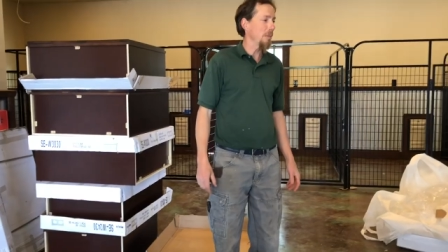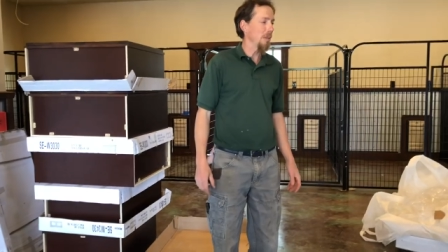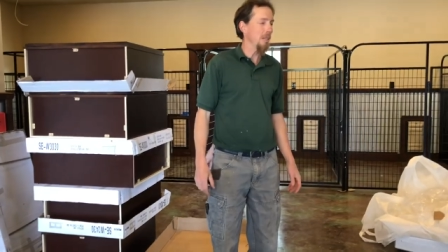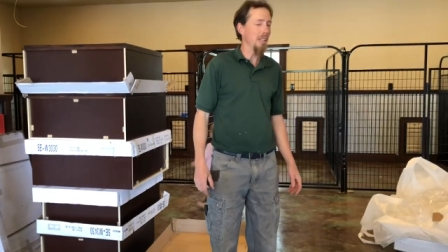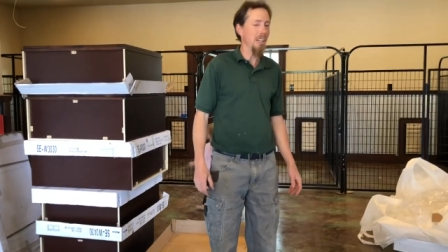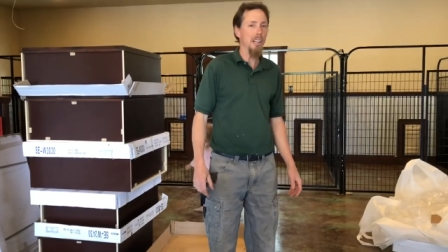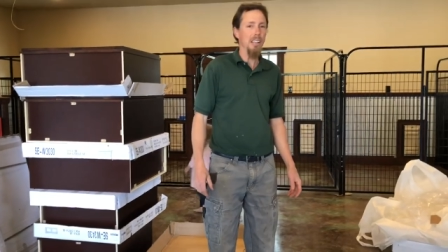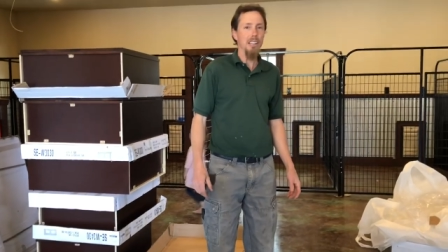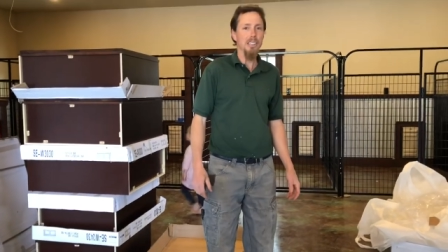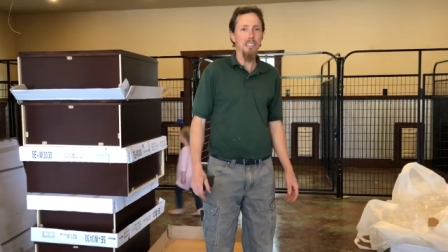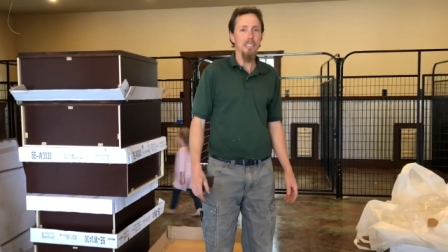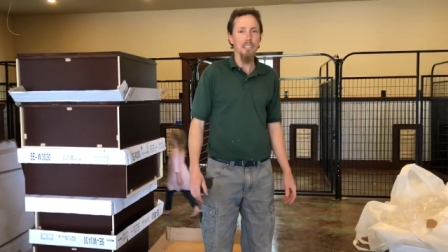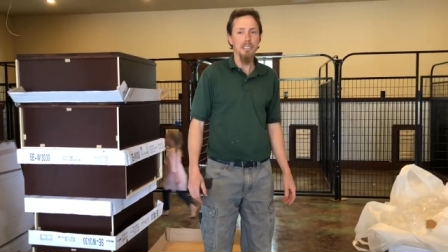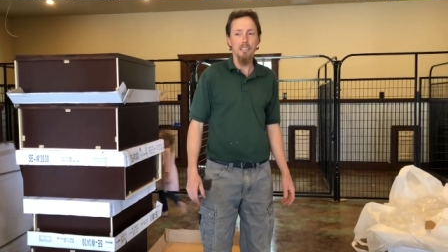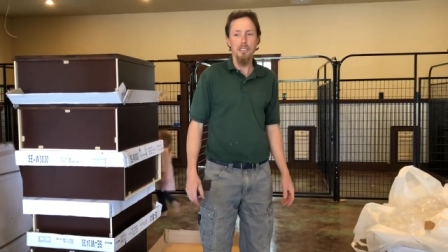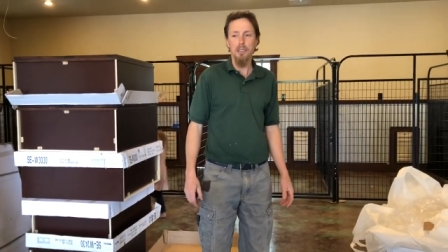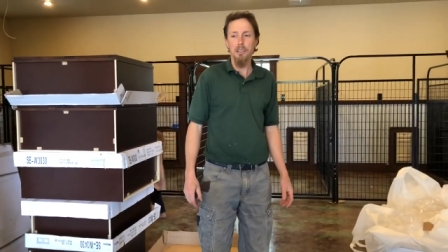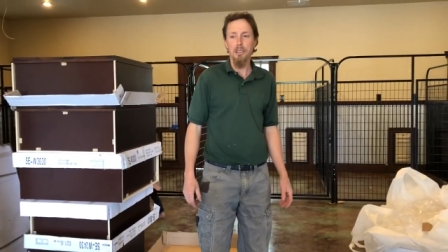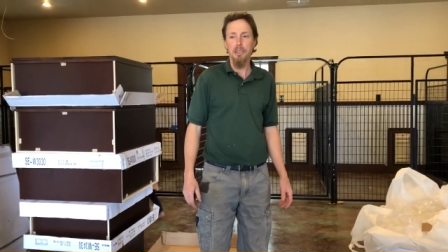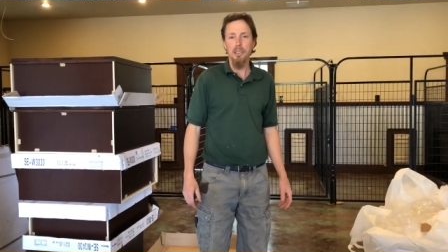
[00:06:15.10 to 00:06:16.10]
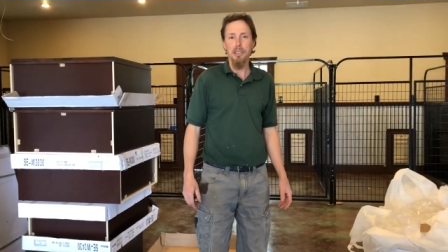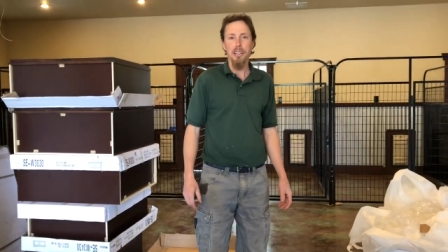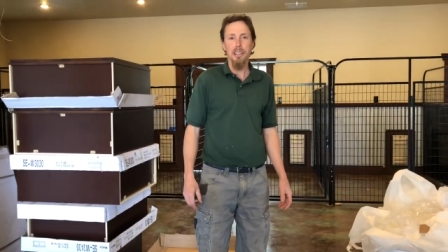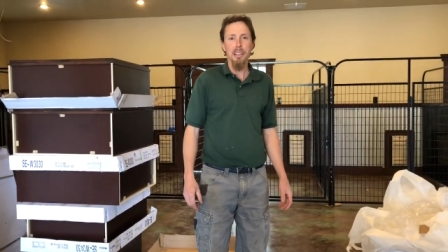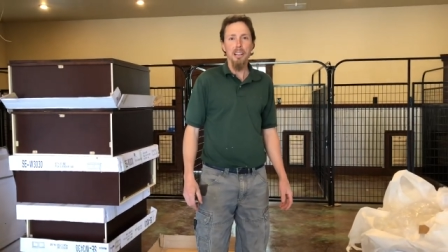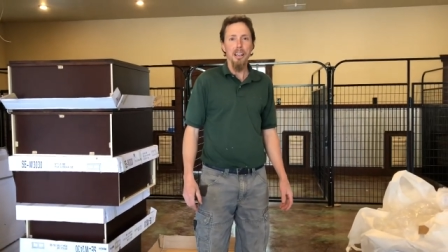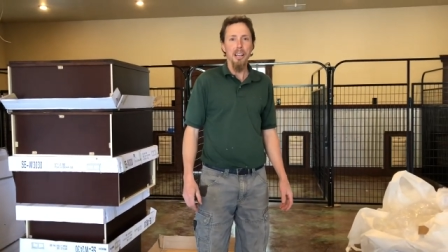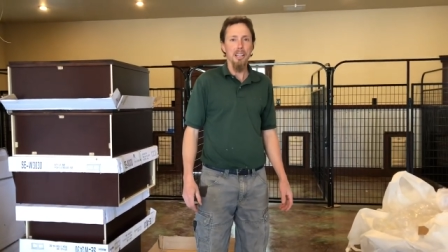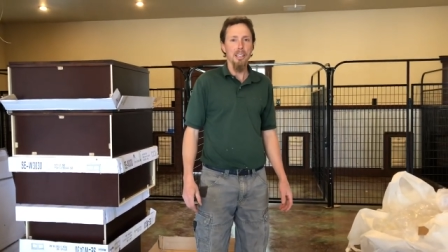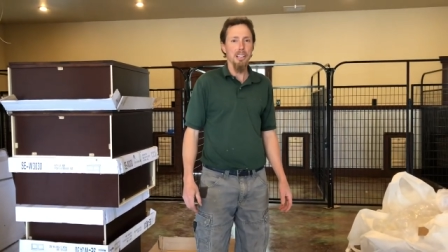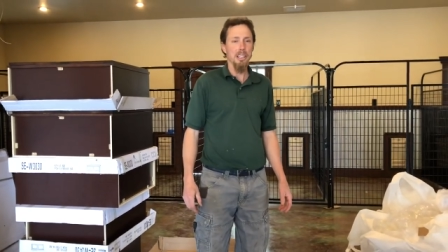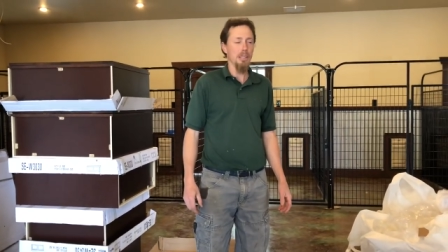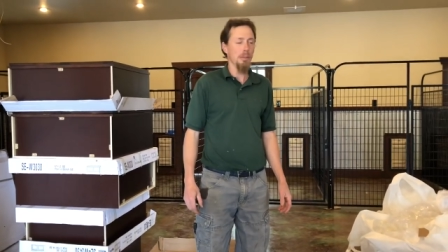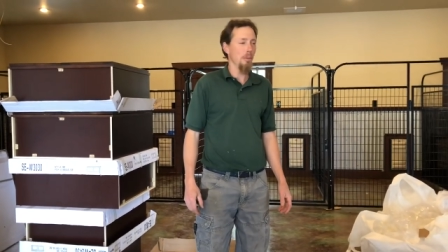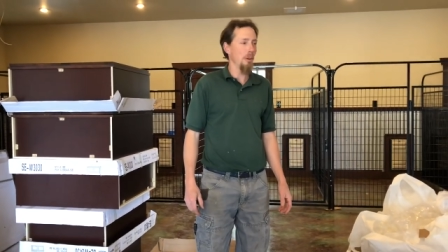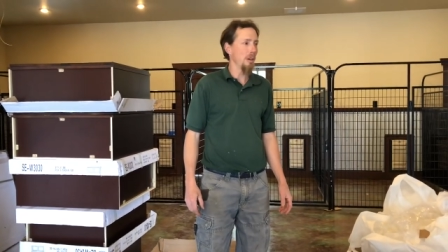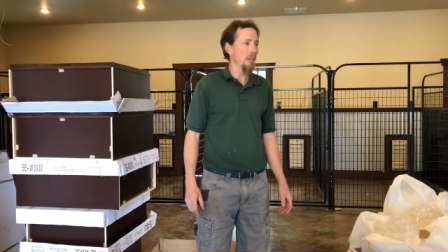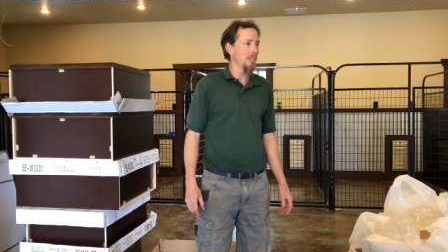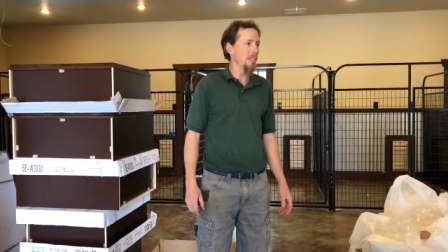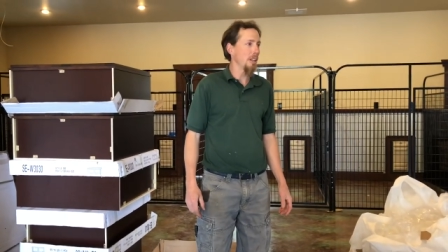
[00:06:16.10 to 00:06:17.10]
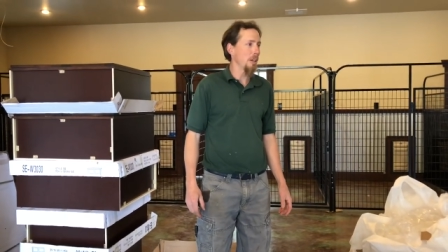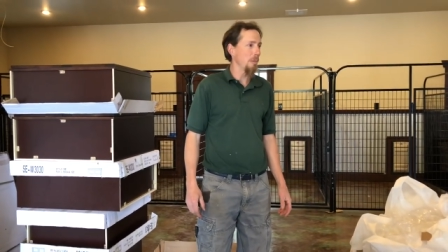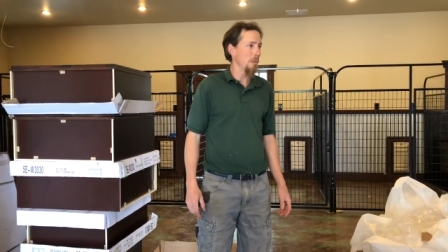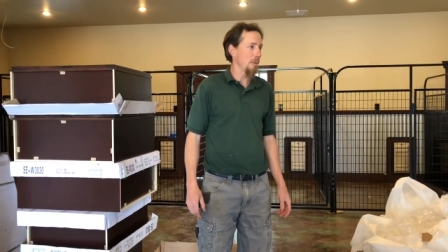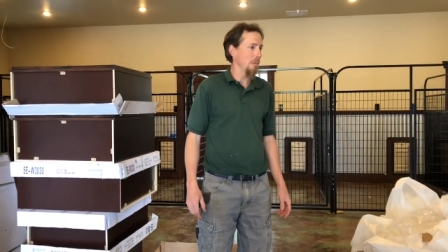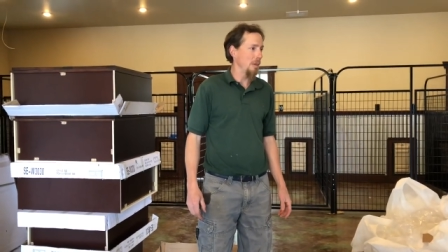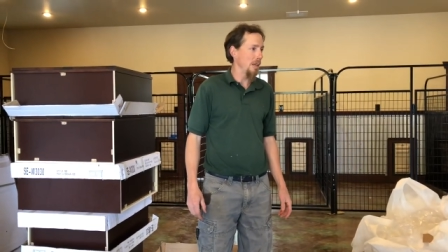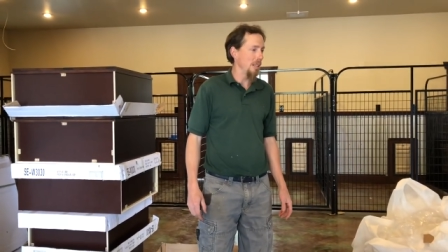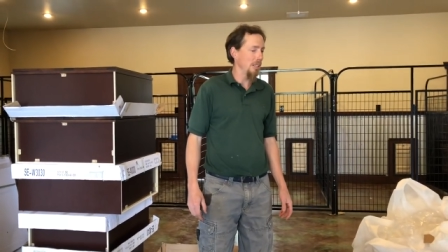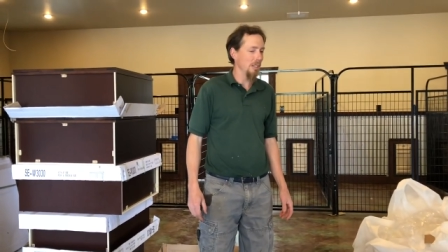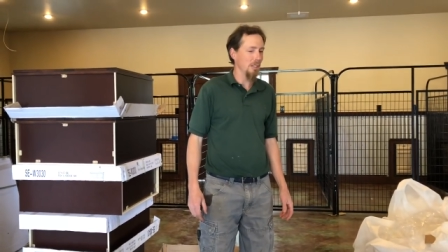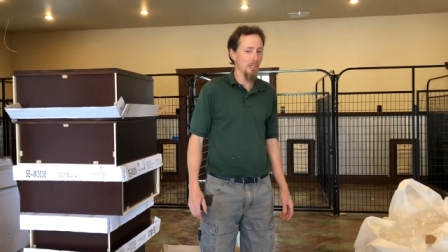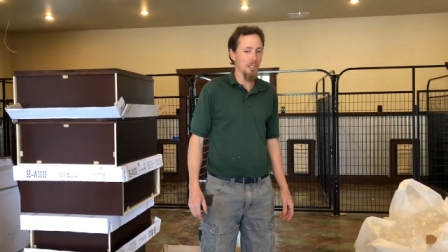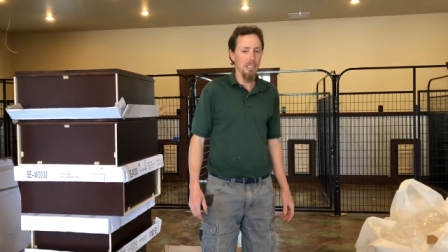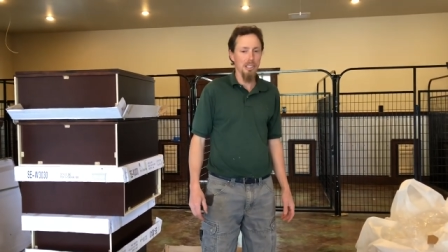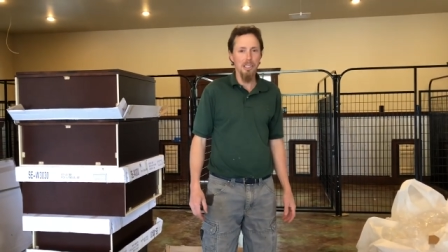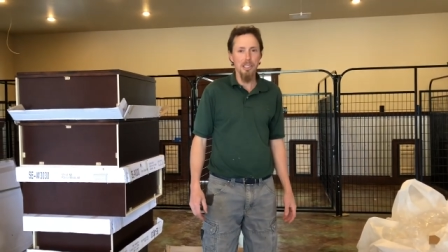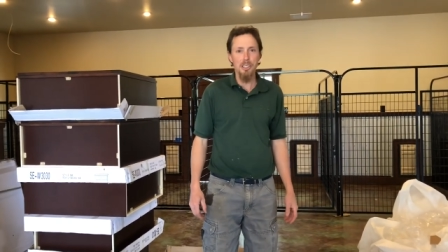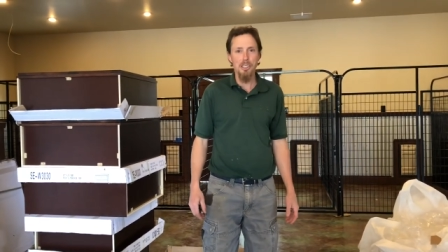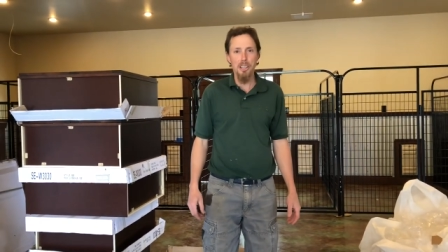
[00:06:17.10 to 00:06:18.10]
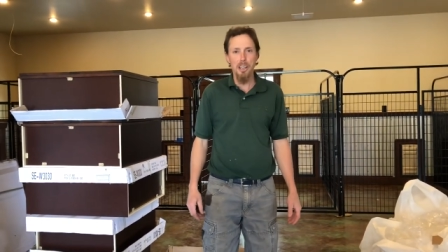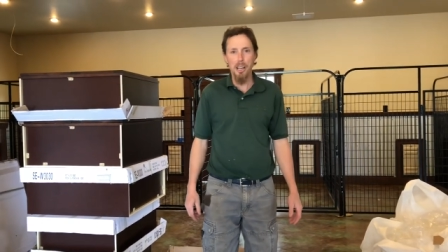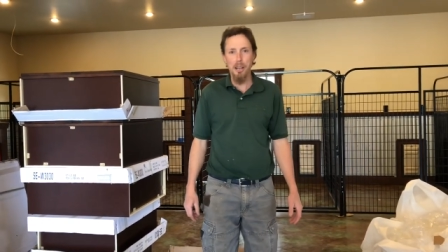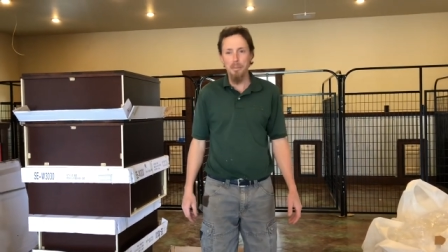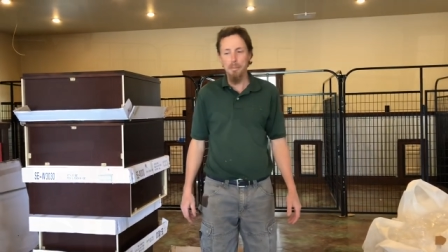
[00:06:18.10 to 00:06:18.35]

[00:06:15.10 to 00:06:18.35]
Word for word: be done. So I got the boys helping me. They're doing a good job.